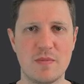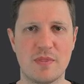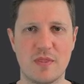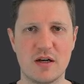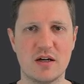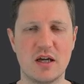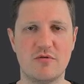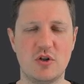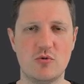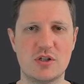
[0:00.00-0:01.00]
that I
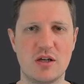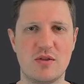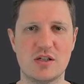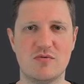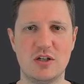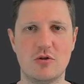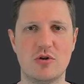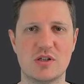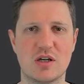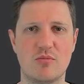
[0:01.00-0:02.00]
have used in this video
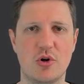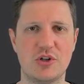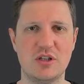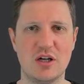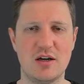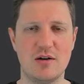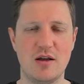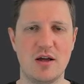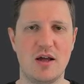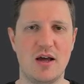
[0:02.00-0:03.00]
in some more detail,
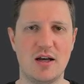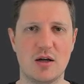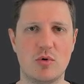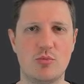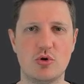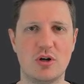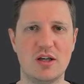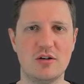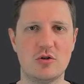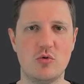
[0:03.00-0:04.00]
and I will put a
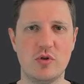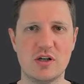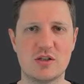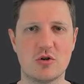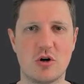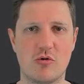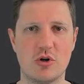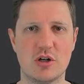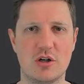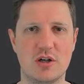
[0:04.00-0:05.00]
link to this tutorial